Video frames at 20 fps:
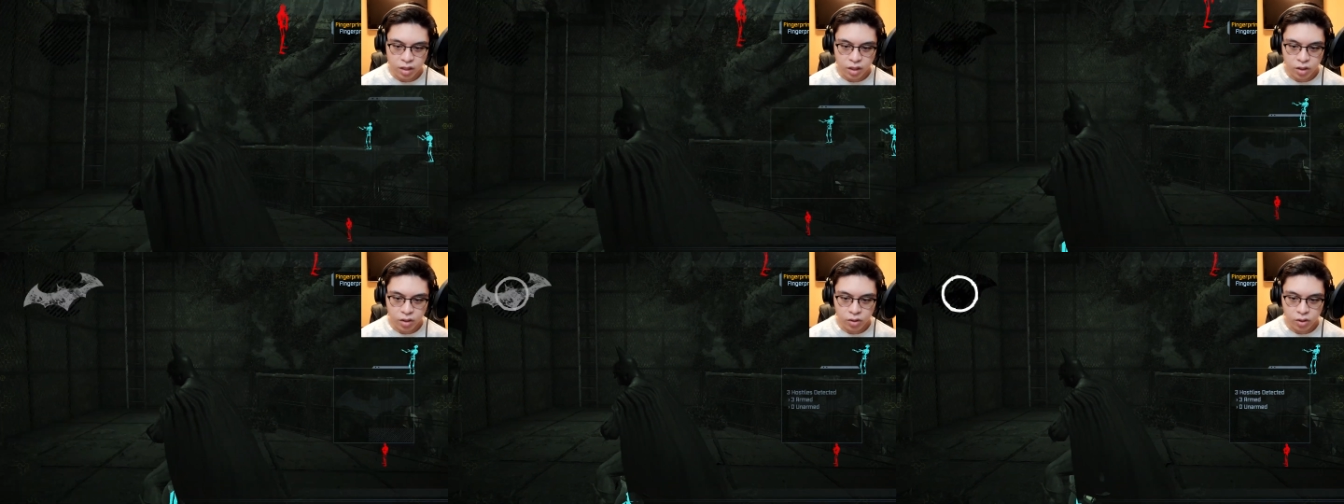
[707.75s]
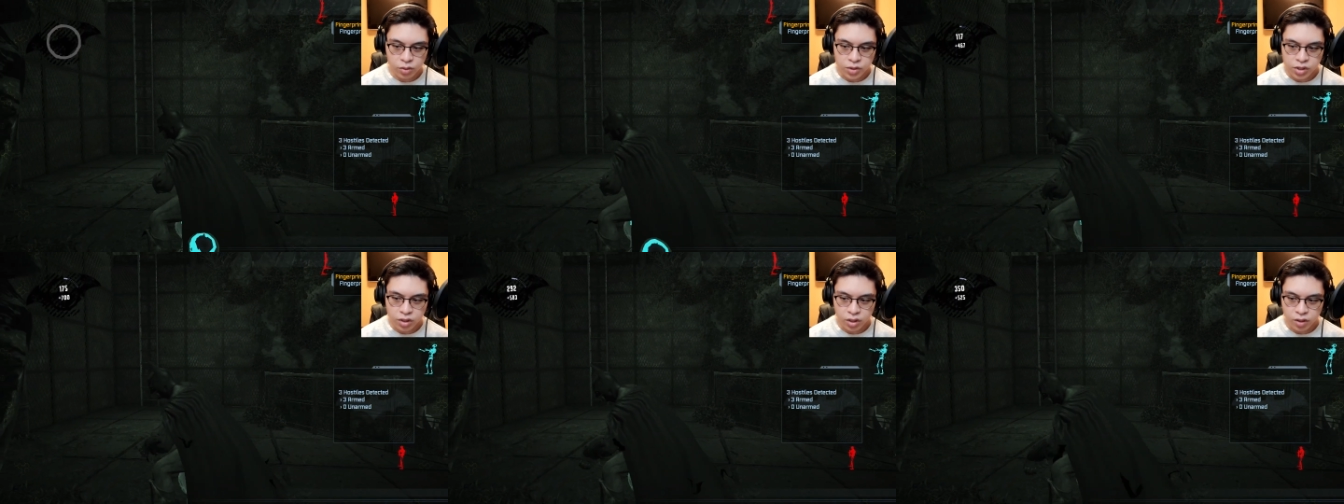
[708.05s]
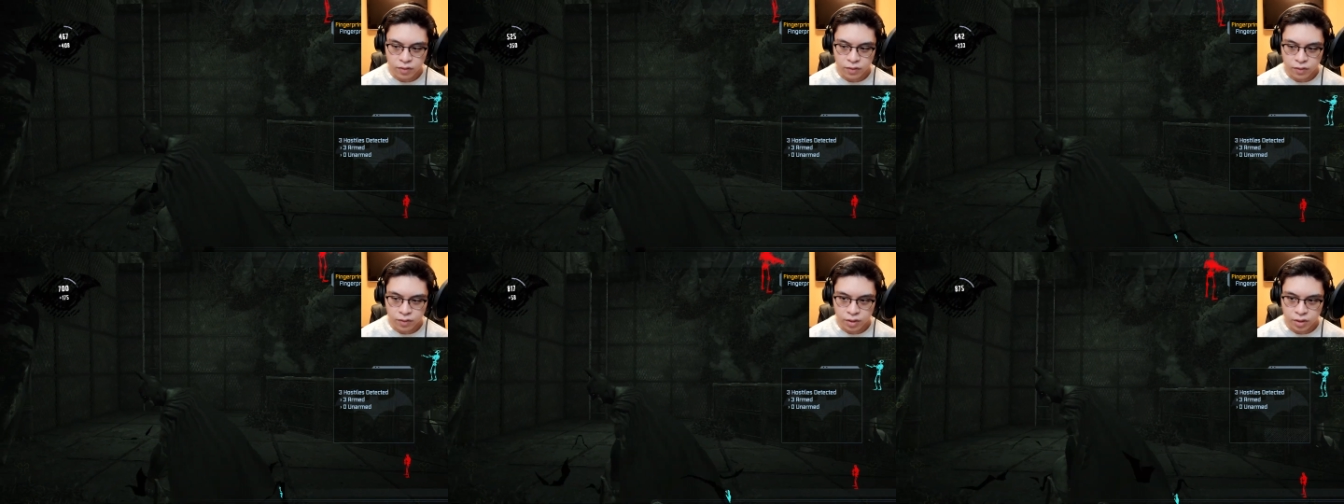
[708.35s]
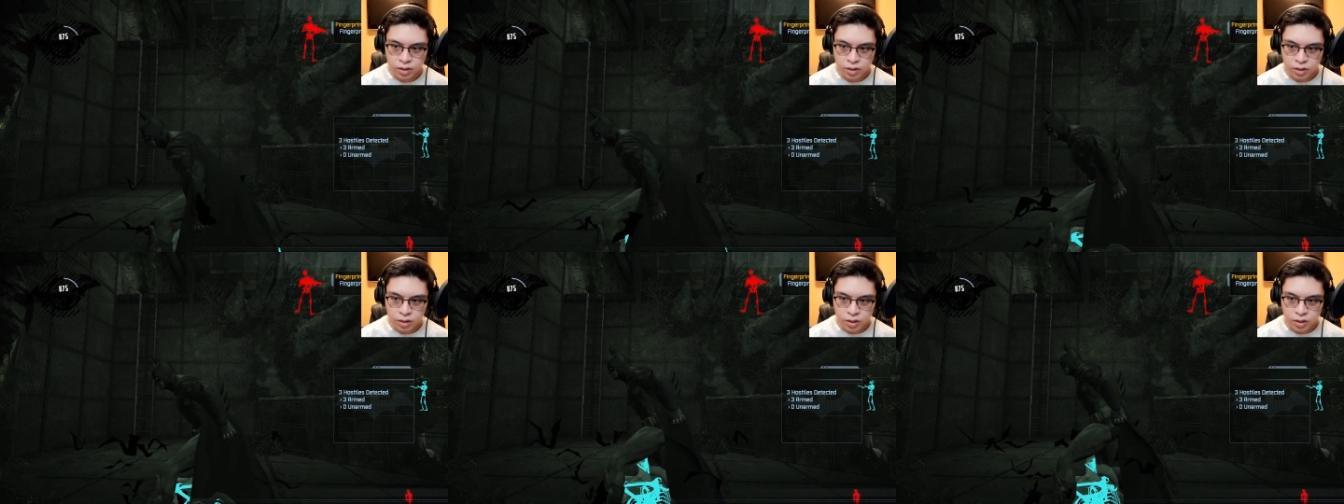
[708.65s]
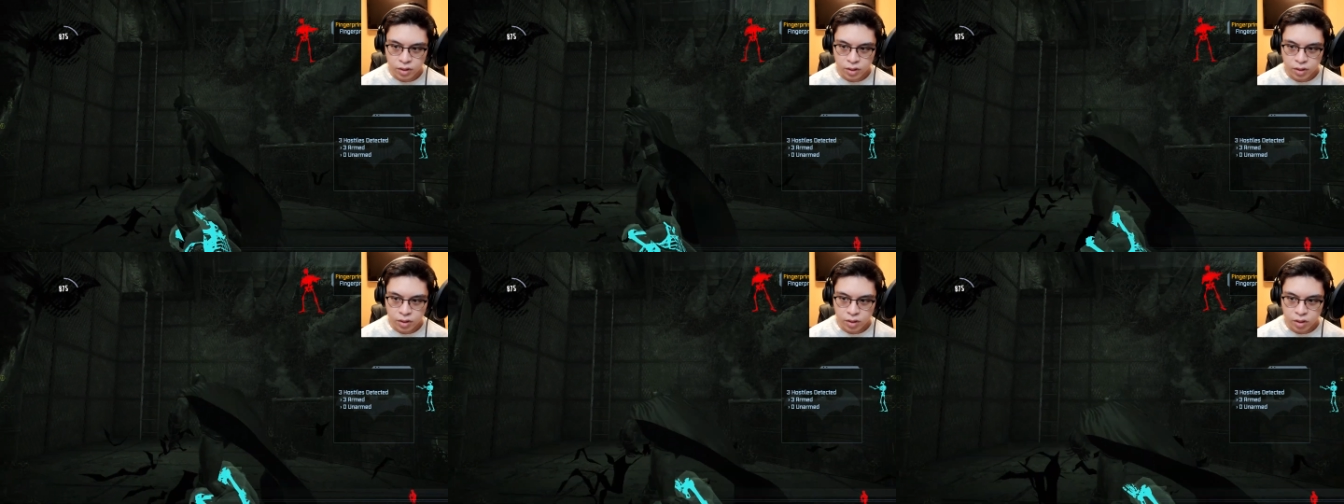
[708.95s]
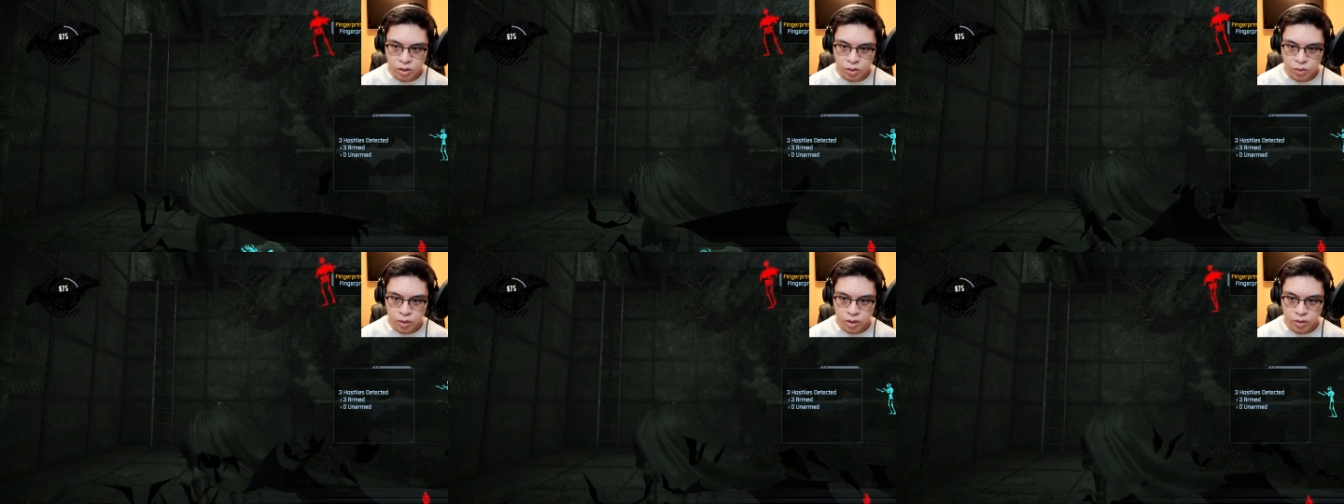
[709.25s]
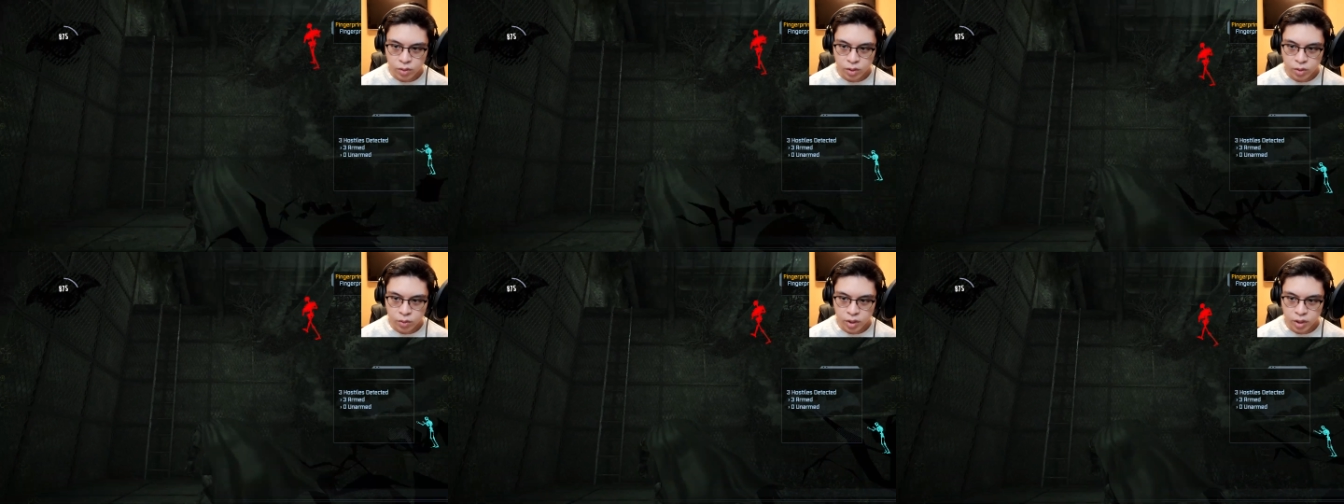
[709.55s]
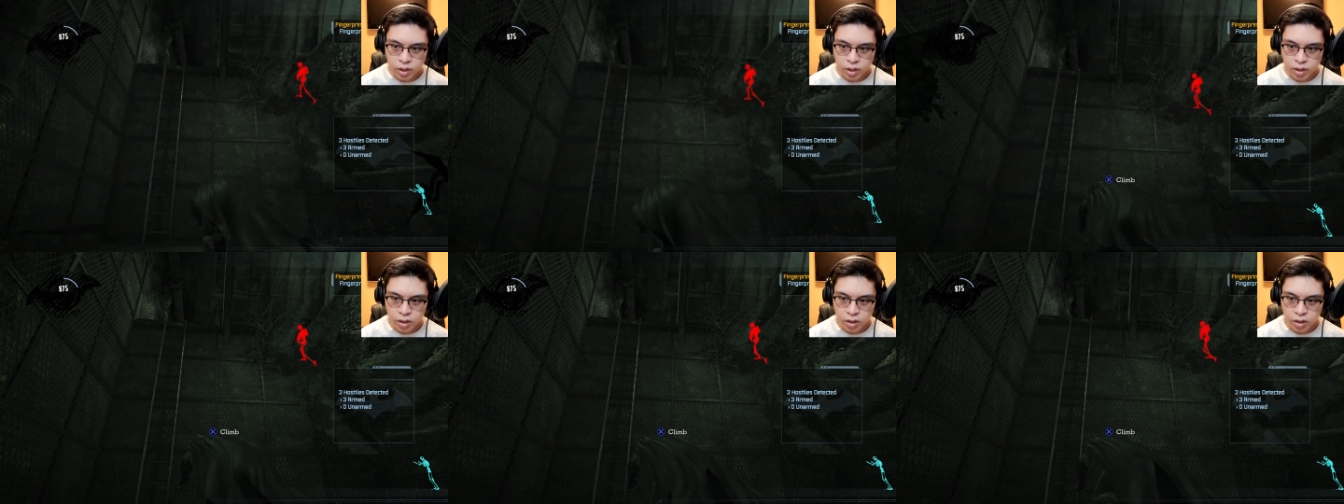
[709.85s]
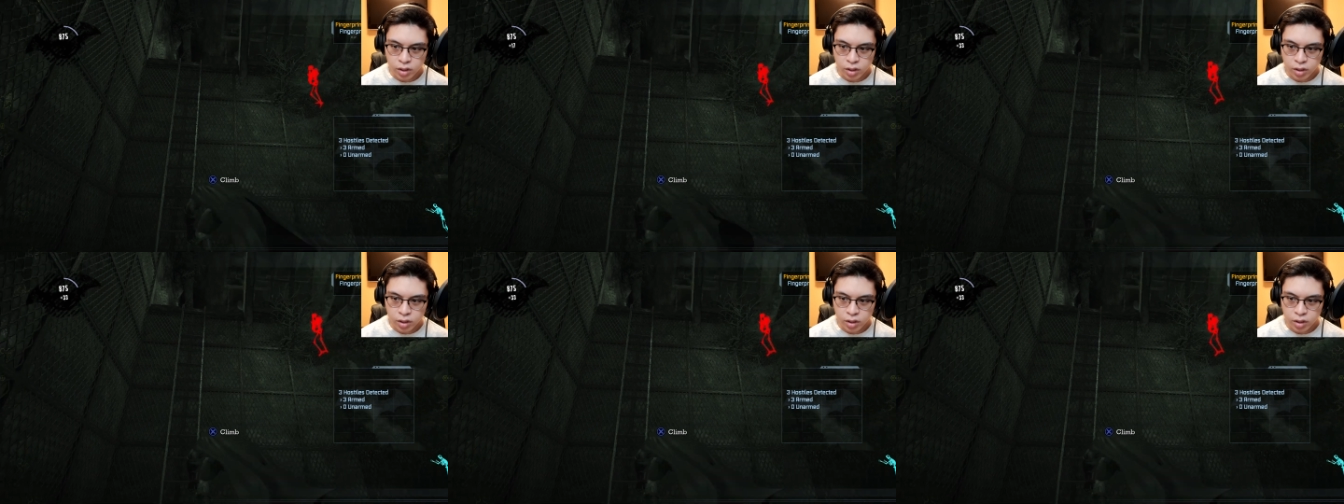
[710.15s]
collar goes off? Quick, quick, quick!